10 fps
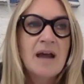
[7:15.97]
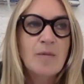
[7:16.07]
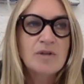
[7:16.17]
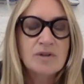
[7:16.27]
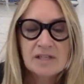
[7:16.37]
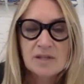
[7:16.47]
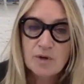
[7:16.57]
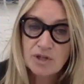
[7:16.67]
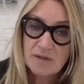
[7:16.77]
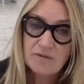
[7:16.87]
We're trying to
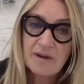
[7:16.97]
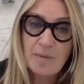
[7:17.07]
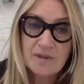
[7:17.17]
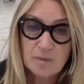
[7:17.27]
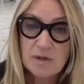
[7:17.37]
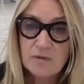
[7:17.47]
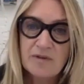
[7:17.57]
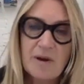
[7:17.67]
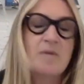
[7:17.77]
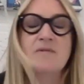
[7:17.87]
push the fabric, this beautiful
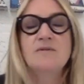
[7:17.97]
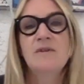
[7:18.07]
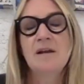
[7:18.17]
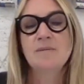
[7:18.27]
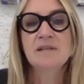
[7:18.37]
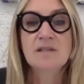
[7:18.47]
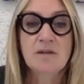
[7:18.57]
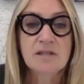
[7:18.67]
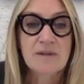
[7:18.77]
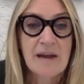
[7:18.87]
fabric we've developed, into
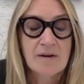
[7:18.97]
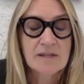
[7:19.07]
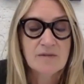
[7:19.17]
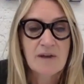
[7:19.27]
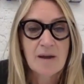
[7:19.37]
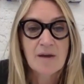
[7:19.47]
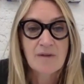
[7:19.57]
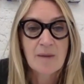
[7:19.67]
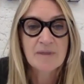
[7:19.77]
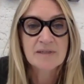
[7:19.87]
lots of areas of
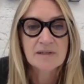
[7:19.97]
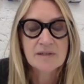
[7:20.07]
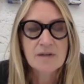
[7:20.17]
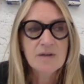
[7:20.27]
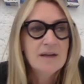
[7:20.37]
our business. So